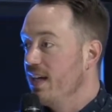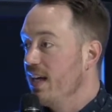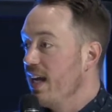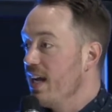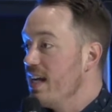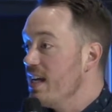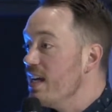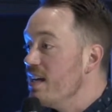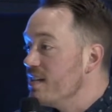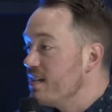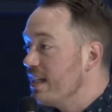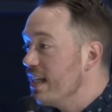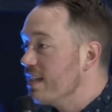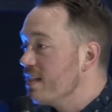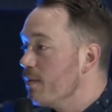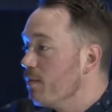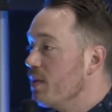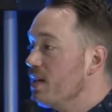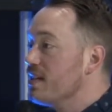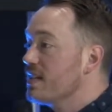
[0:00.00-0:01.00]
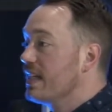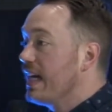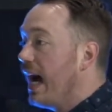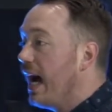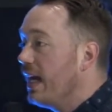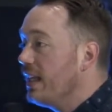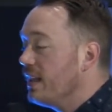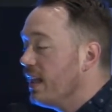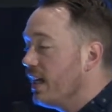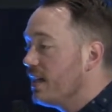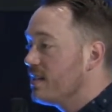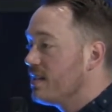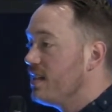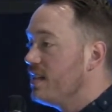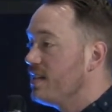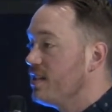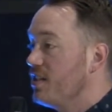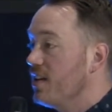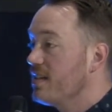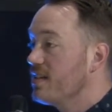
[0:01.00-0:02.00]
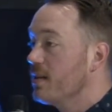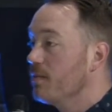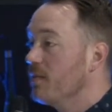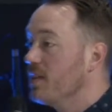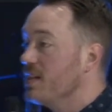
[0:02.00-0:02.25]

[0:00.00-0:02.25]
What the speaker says: He sets up these guidelines. He sets up